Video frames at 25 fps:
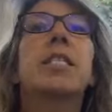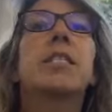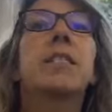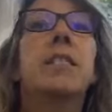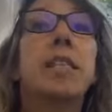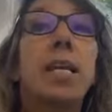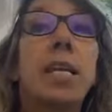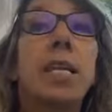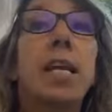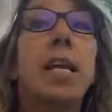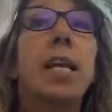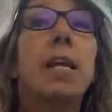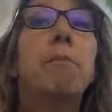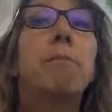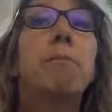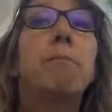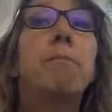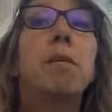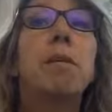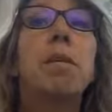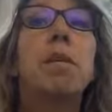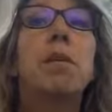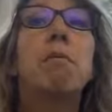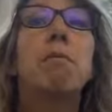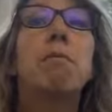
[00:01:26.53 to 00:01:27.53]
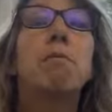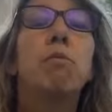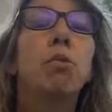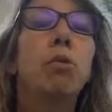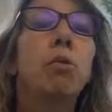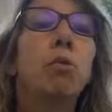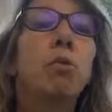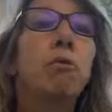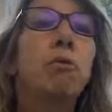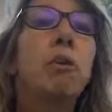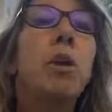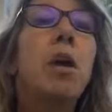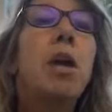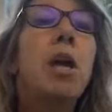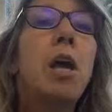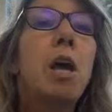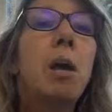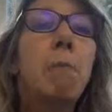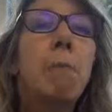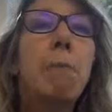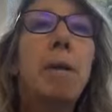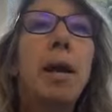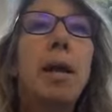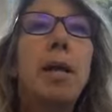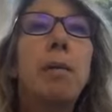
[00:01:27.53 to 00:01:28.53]
that help me improve
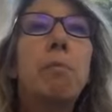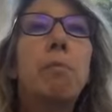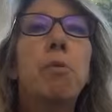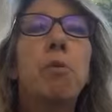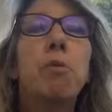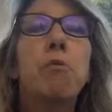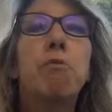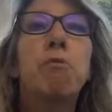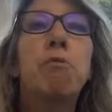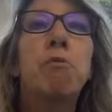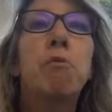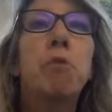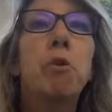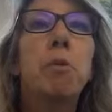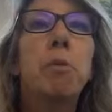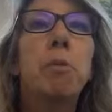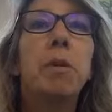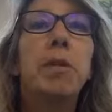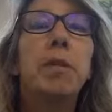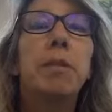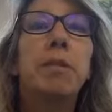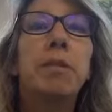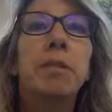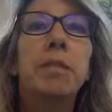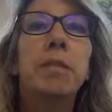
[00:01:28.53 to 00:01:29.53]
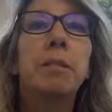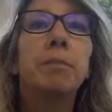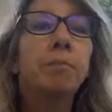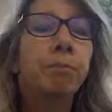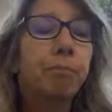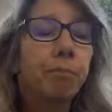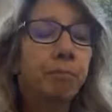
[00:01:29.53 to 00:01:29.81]
my performance.